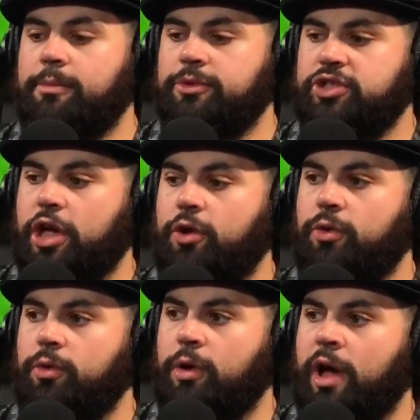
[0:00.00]

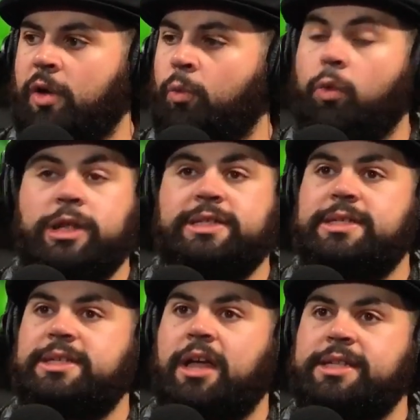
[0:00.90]
So once the
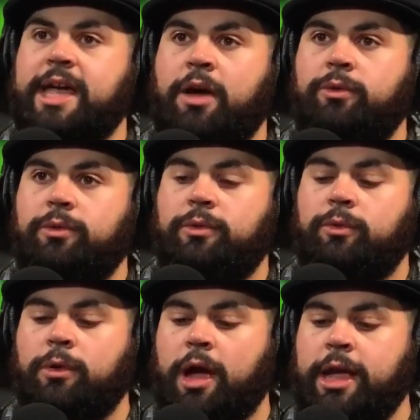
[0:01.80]
sun's out,
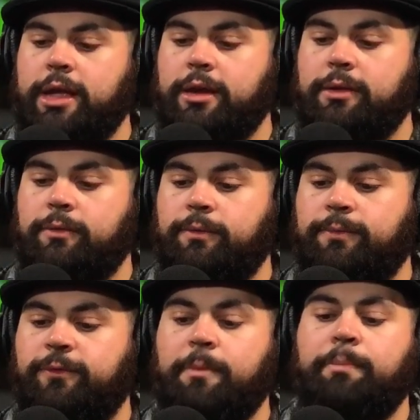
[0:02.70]
right,
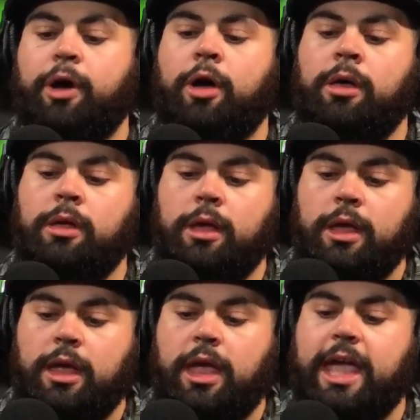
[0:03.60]
football
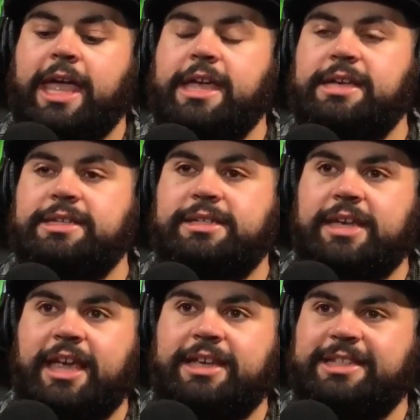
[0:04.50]
is
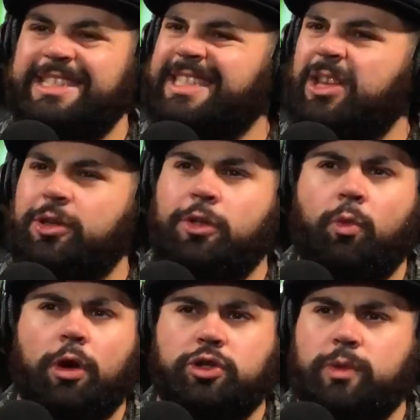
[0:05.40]
still in the
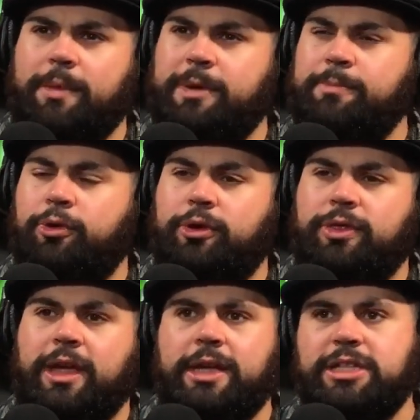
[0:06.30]
works, right? People are
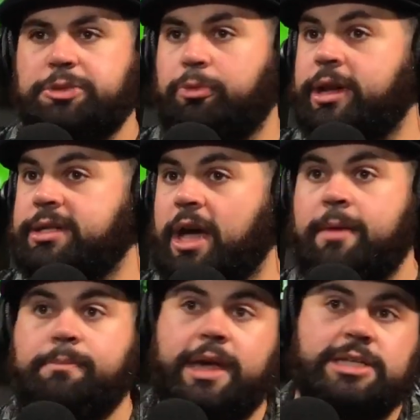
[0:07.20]
thinking
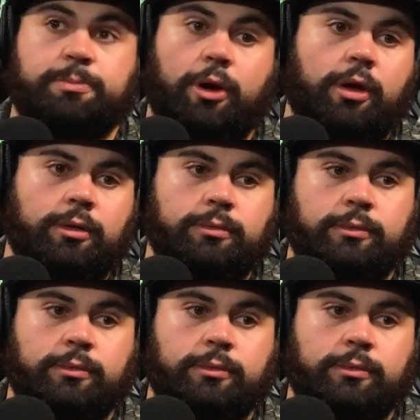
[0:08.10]
springtime baseball,